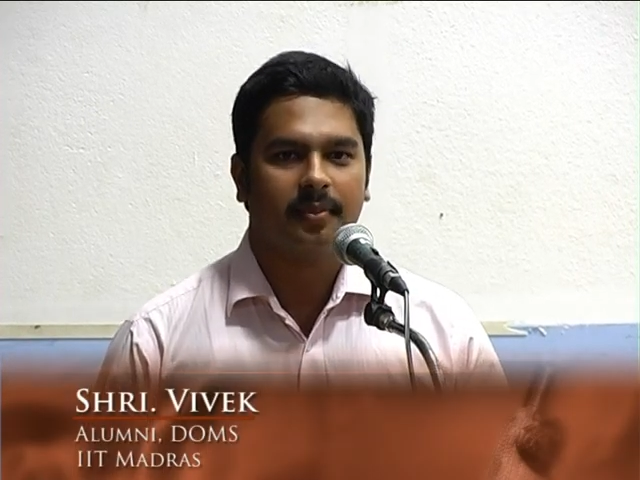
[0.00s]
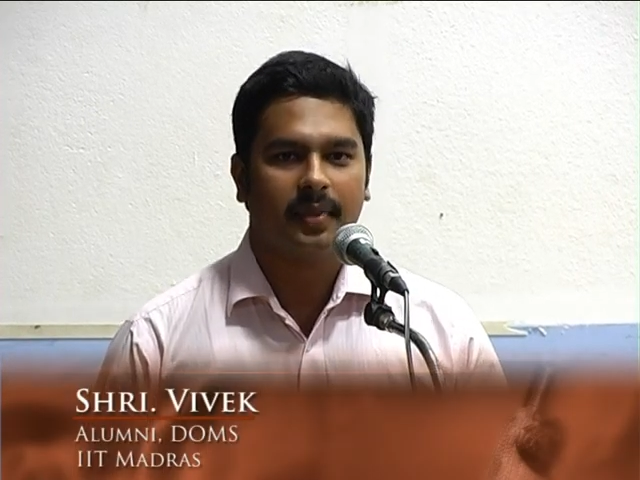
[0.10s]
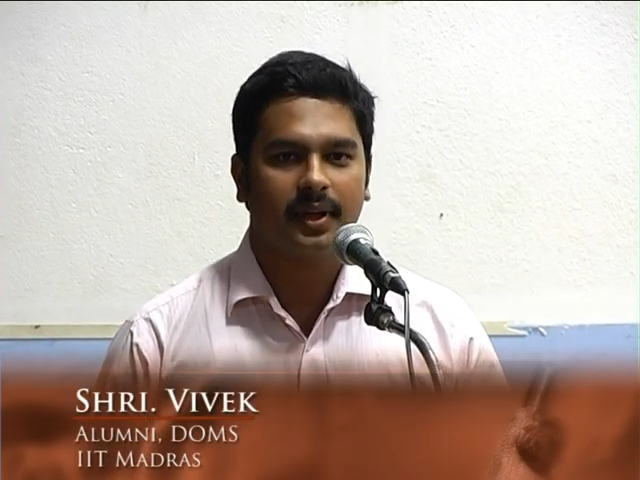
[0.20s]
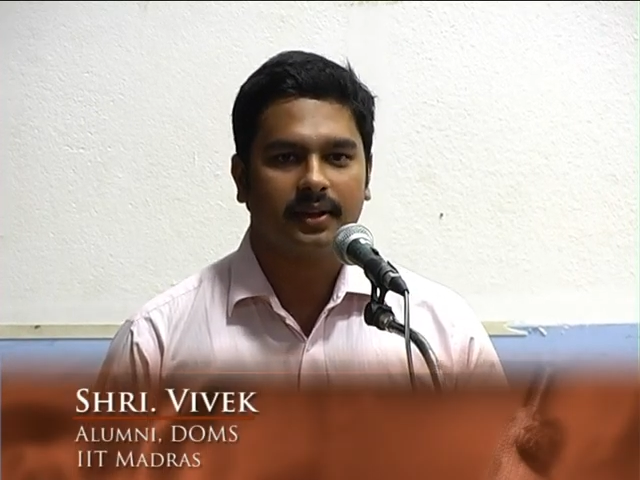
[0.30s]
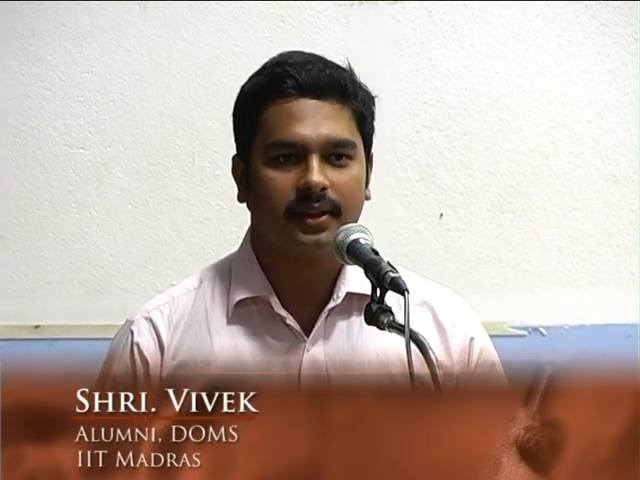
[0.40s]

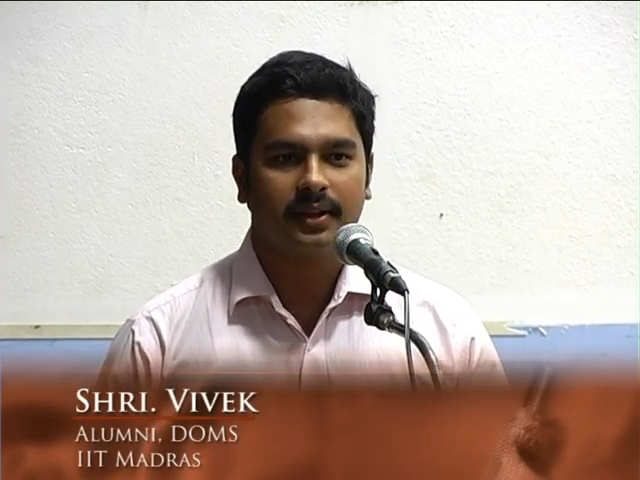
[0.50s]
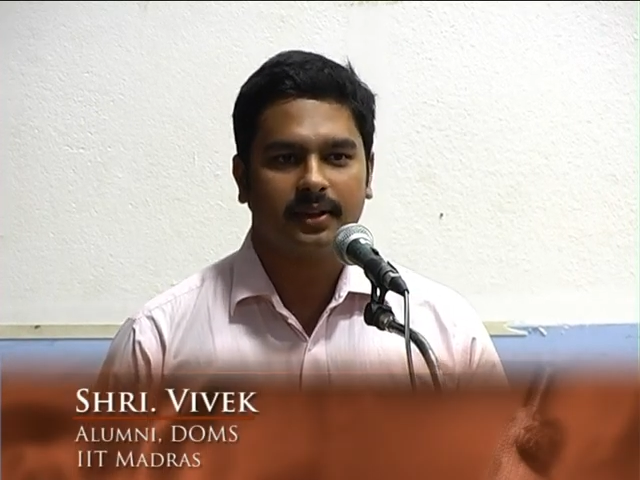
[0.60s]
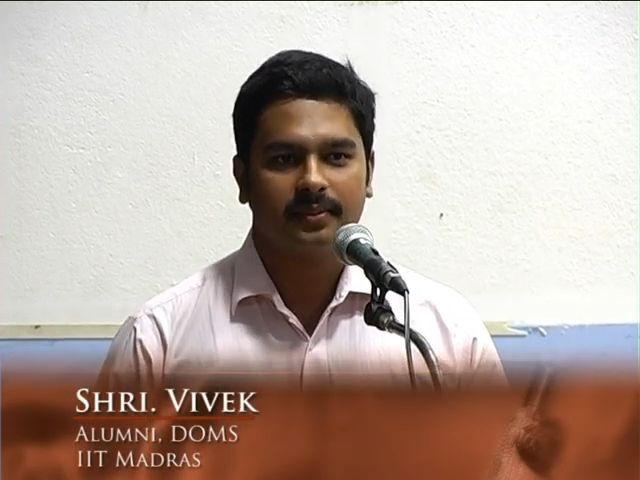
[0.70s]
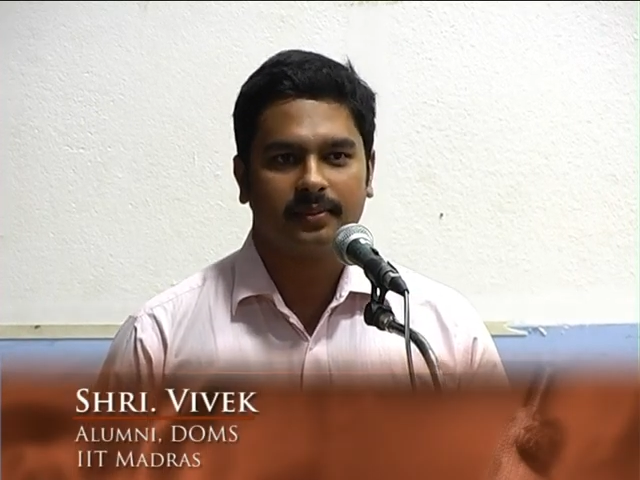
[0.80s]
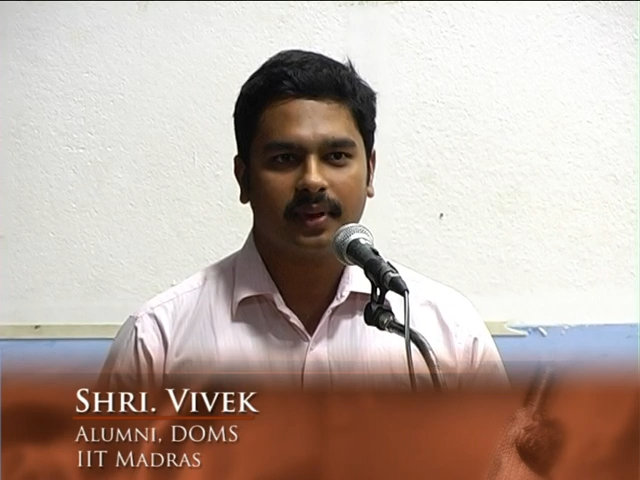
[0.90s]
But
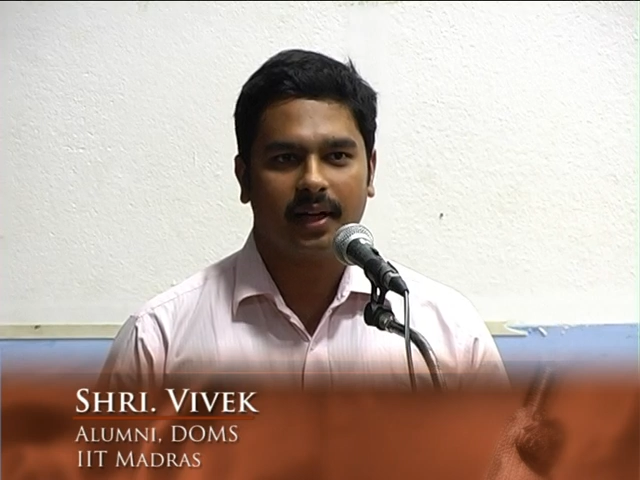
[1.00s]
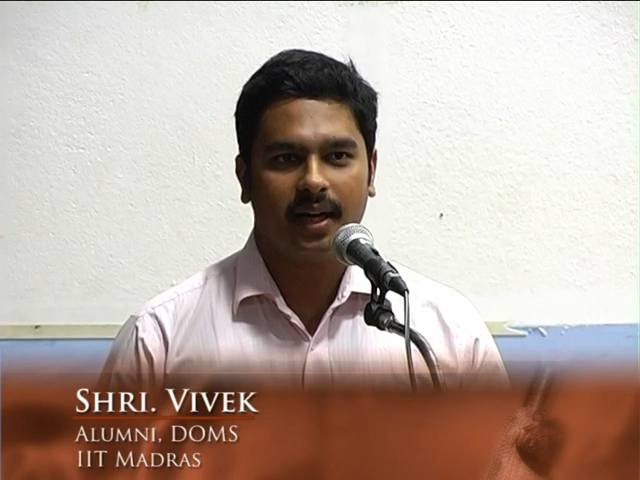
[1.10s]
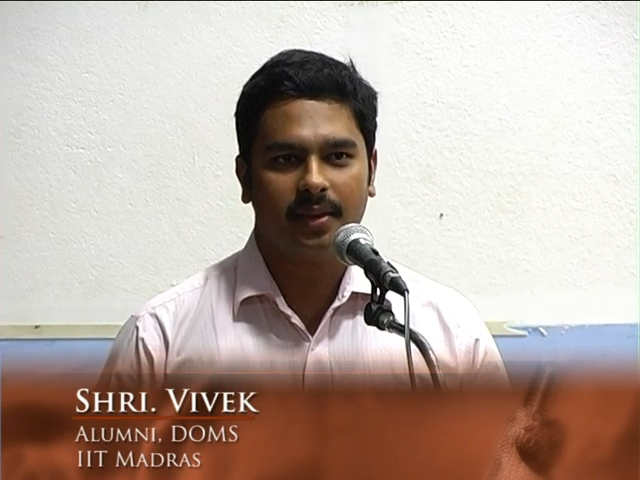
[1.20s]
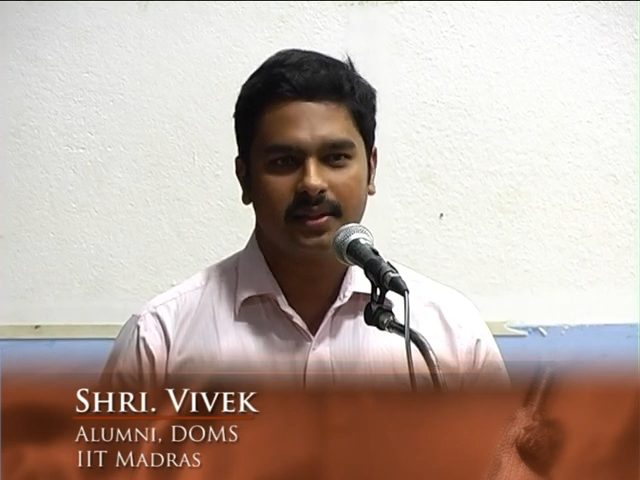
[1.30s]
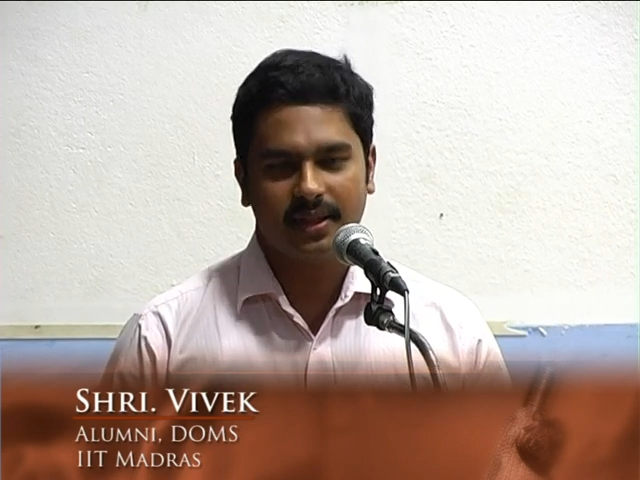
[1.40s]

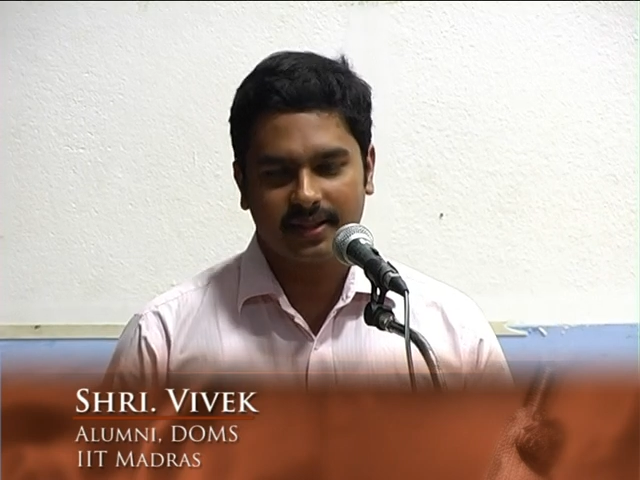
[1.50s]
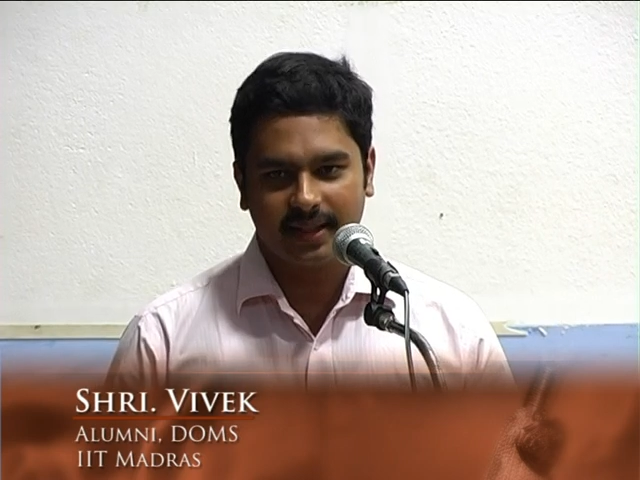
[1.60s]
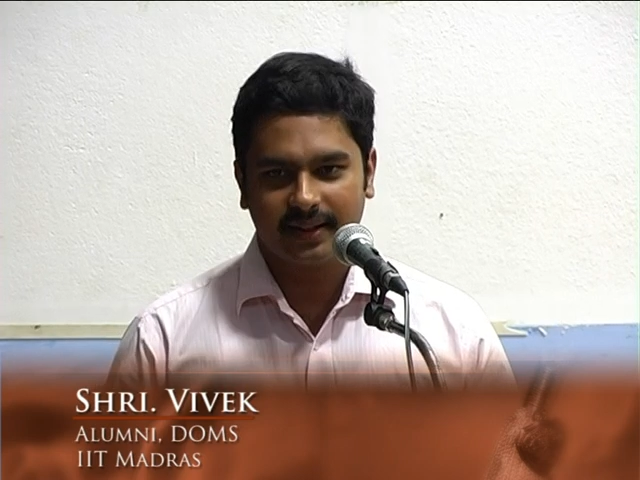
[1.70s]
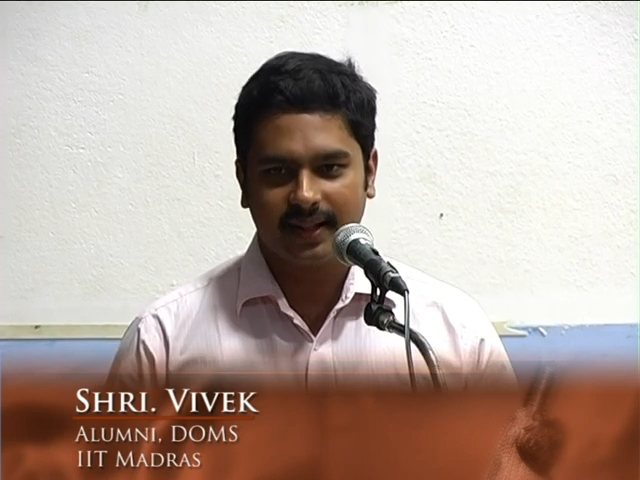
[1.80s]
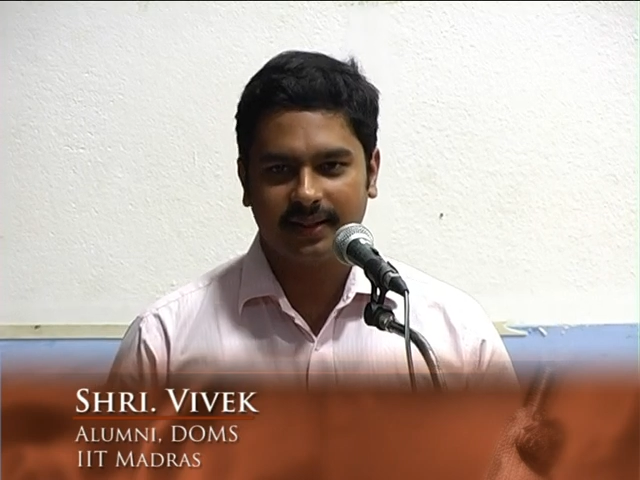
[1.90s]
I would just
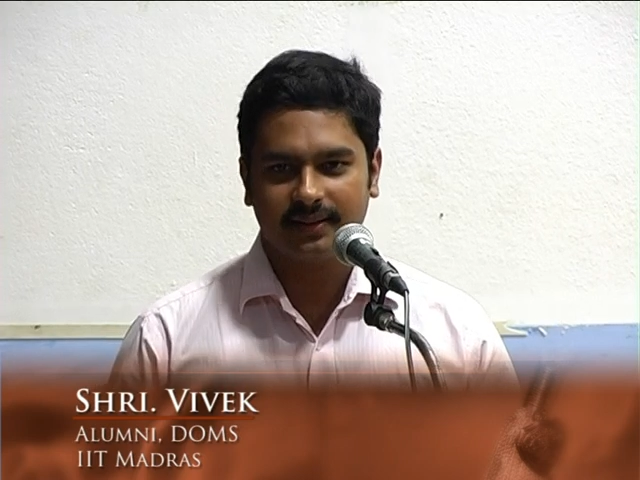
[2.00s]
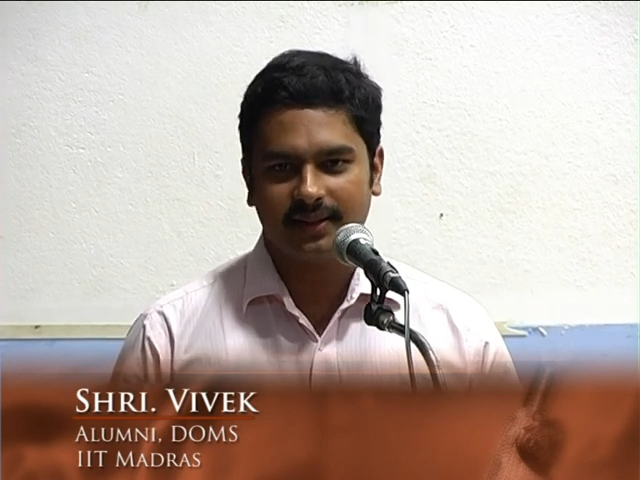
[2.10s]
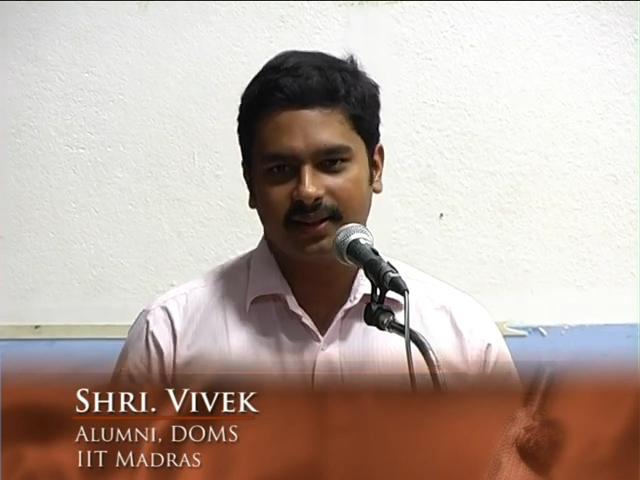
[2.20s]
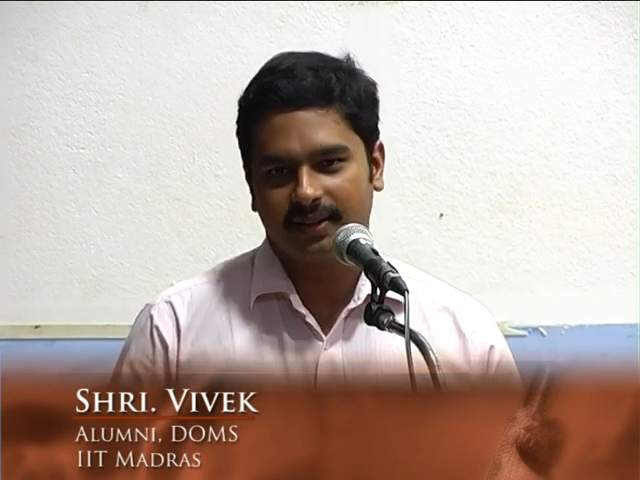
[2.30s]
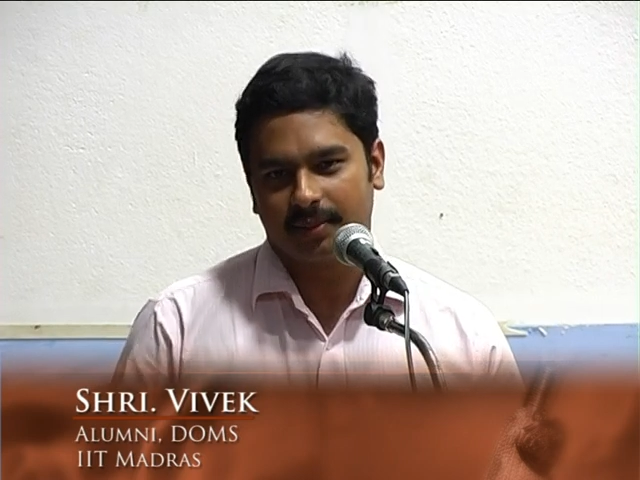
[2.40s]
say that
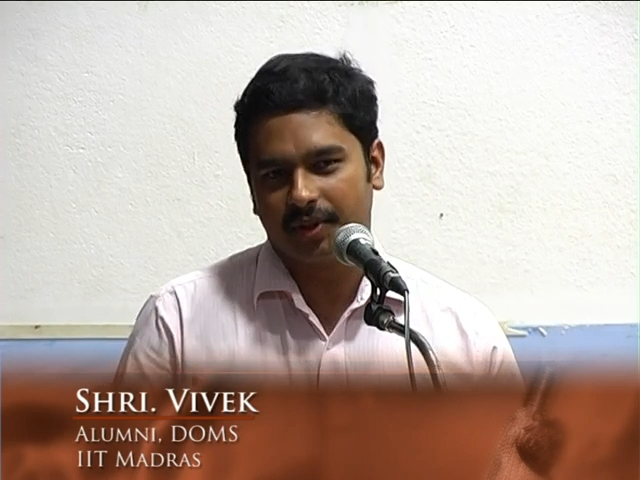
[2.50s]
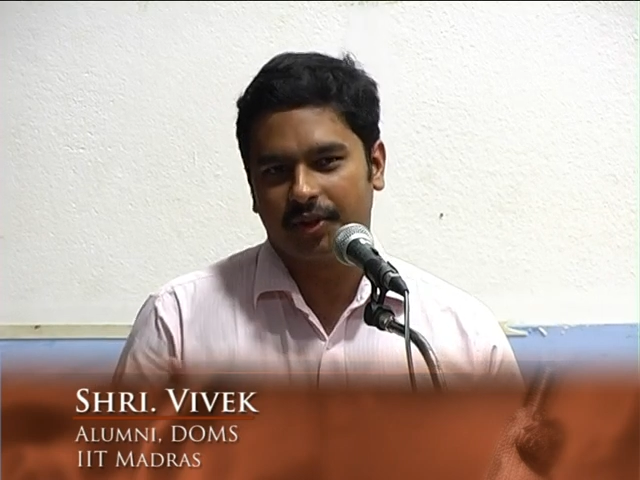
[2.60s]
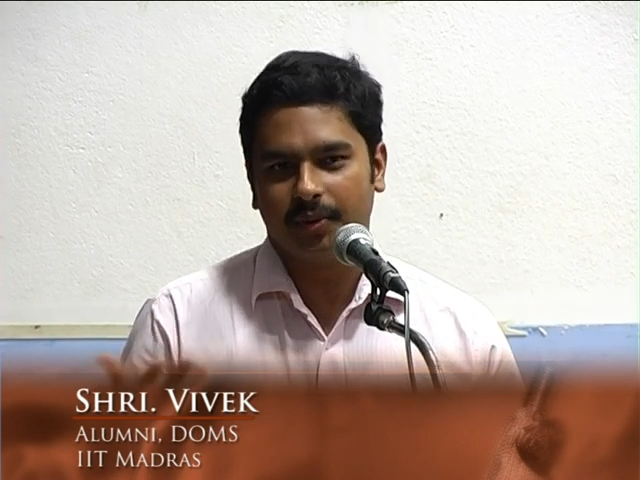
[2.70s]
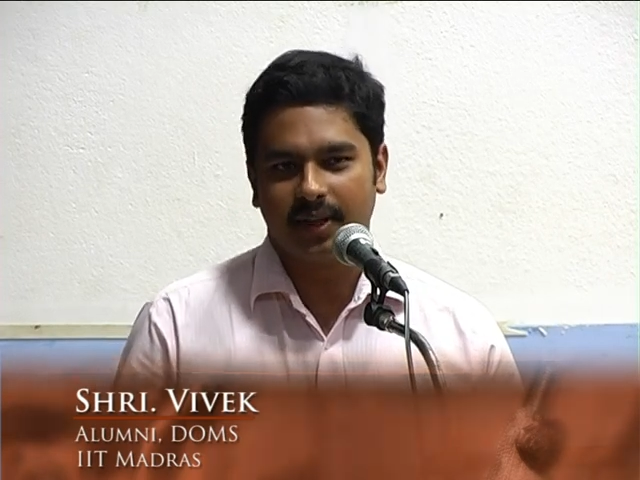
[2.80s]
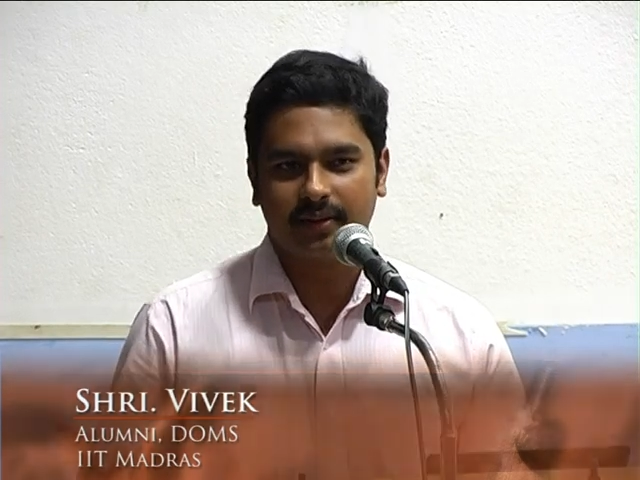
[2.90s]
these are some of the
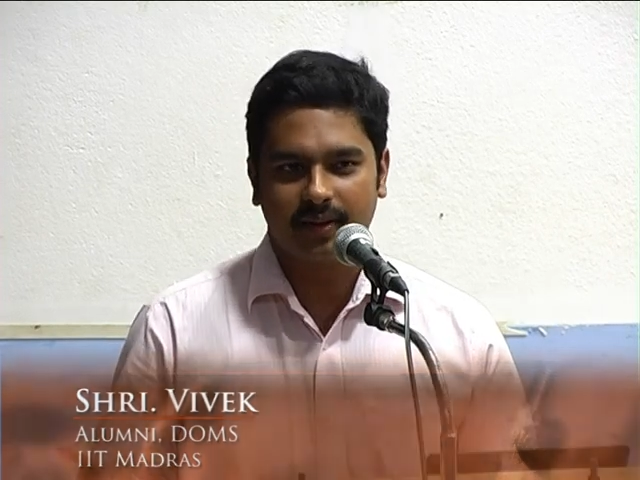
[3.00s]
unique